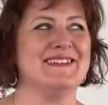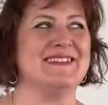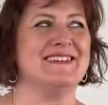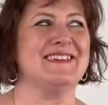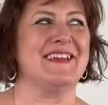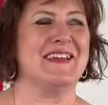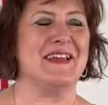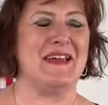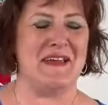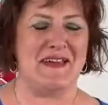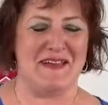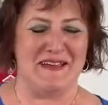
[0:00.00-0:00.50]

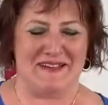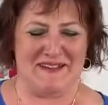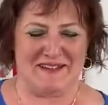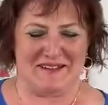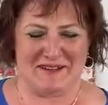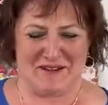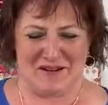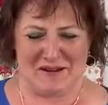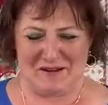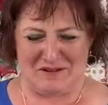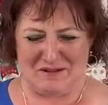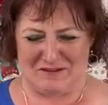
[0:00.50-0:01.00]

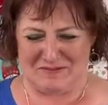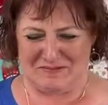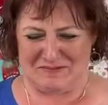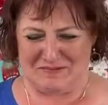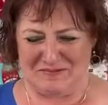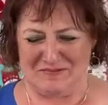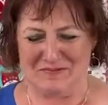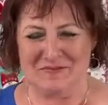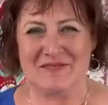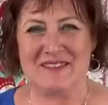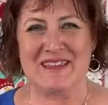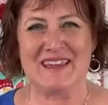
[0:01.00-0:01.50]
hey,
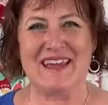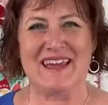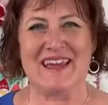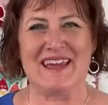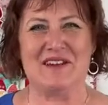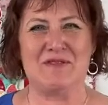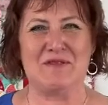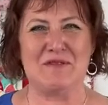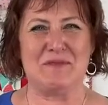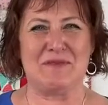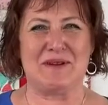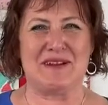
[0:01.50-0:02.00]

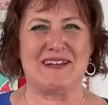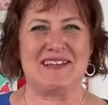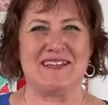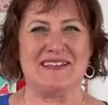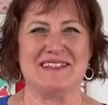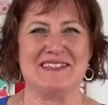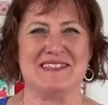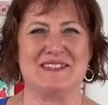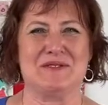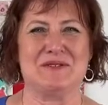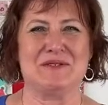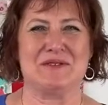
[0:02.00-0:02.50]
everybody.
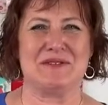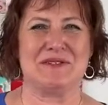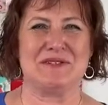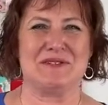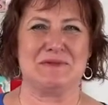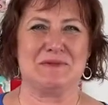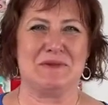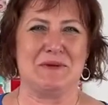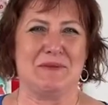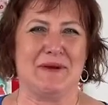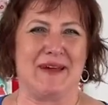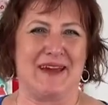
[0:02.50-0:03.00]
It's so good
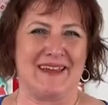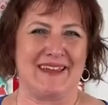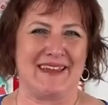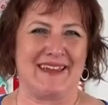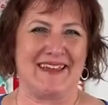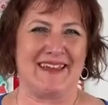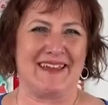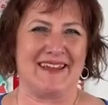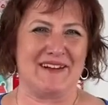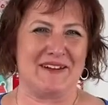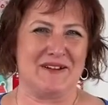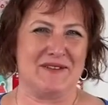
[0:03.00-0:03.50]
to be back
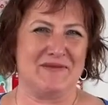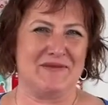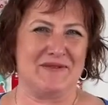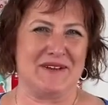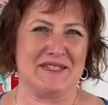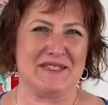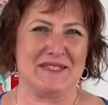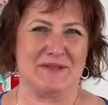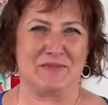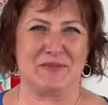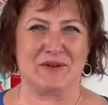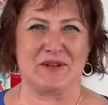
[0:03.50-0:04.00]
again on
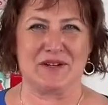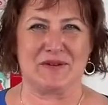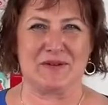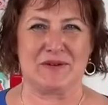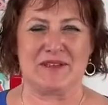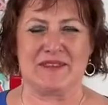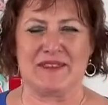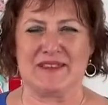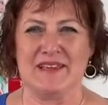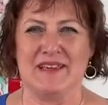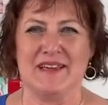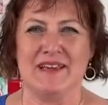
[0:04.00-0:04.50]
Facebook
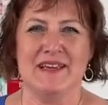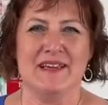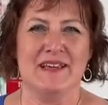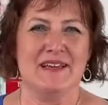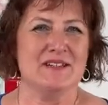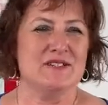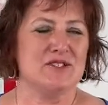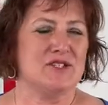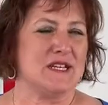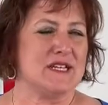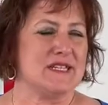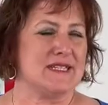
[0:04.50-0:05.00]
with
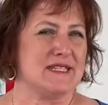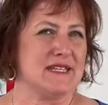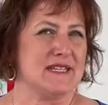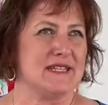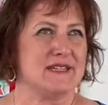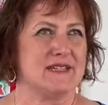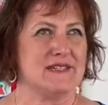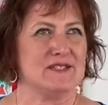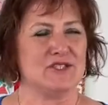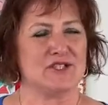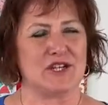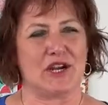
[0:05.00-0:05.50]

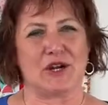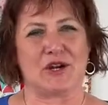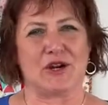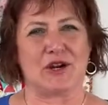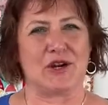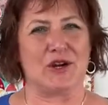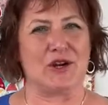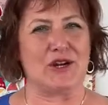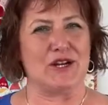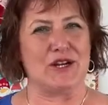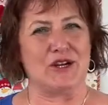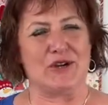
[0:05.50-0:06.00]
Chessa and
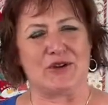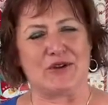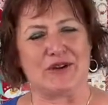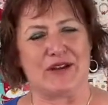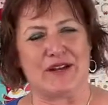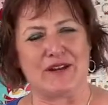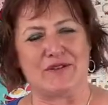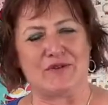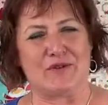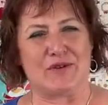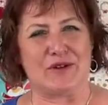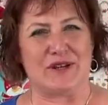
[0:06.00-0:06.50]
Checker and
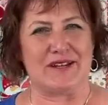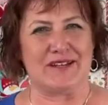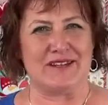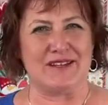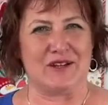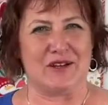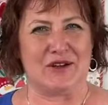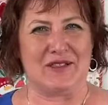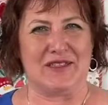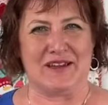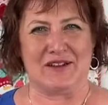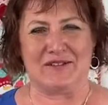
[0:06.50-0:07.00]
Creative Grid
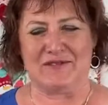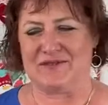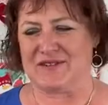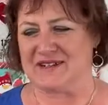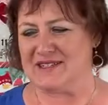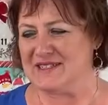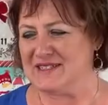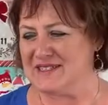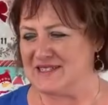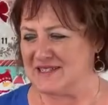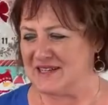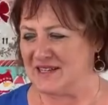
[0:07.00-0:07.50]
and all that
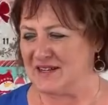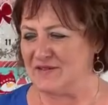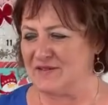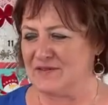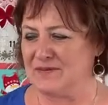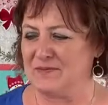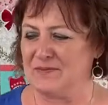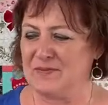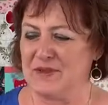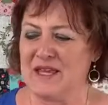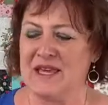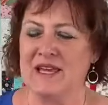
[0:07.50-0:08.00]
fun stuff.
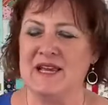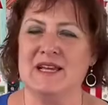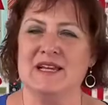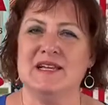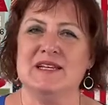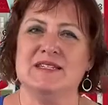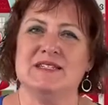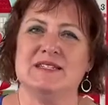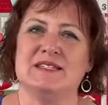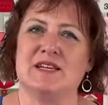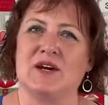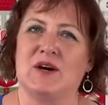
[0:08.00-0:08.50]

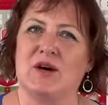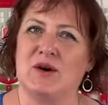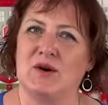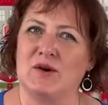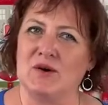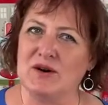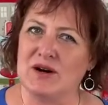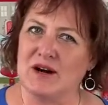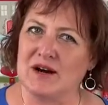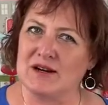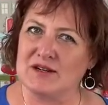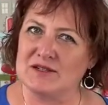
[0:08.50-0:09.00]

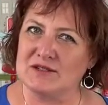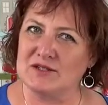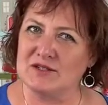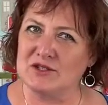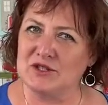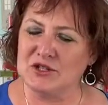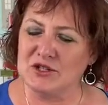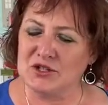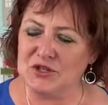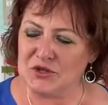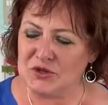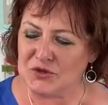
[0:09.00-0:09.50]
So, our
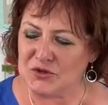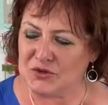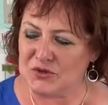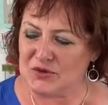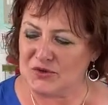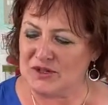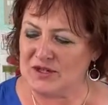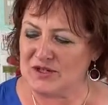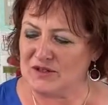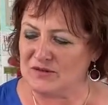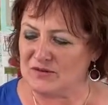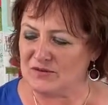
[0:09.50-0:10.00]

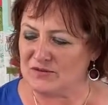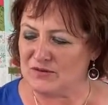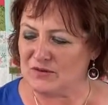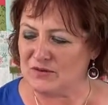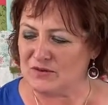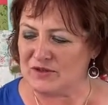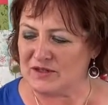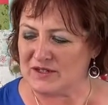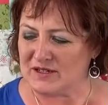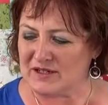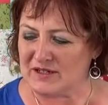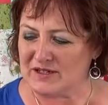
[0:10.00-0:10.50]
new
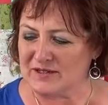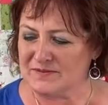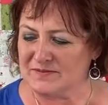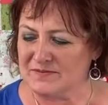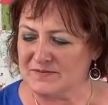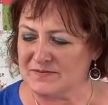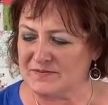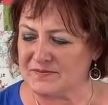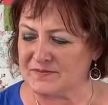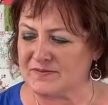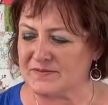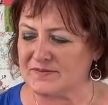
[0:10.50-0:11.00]
ruler
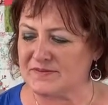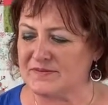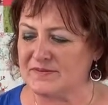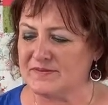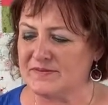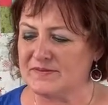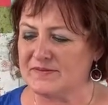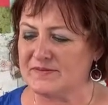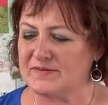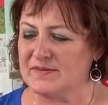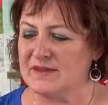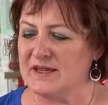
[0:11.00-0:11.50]

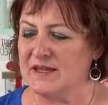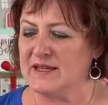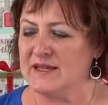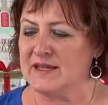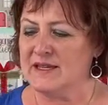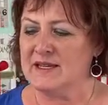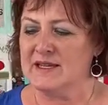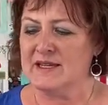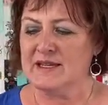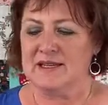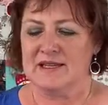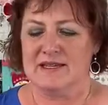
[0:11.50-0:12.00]

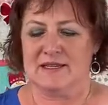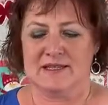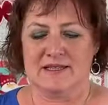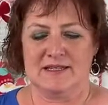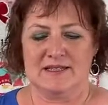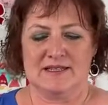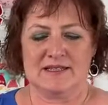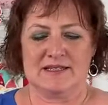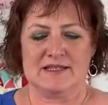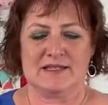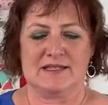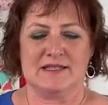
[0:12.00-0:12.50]

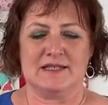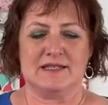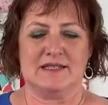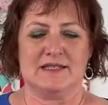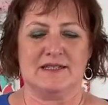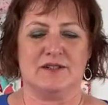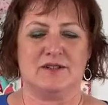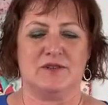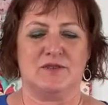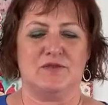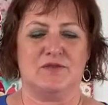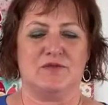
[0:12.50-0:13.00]
is this
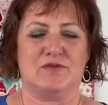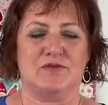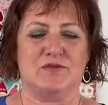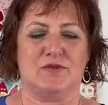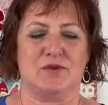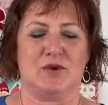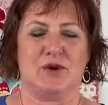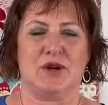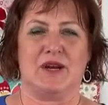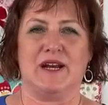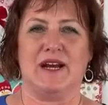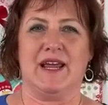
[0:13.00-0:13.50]
little
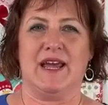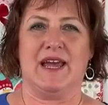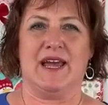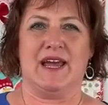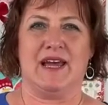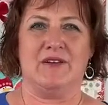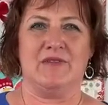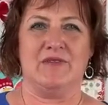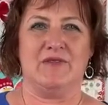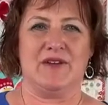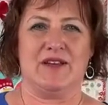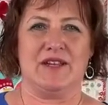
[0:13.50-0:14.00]
four and a
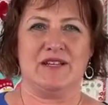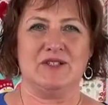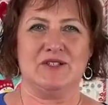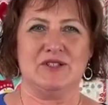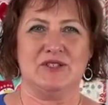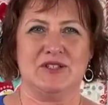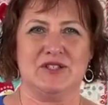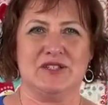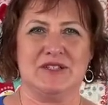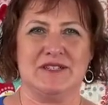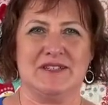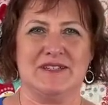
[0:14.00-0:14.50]
half
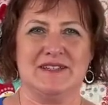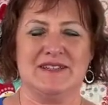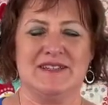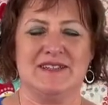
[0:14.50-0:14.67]
inch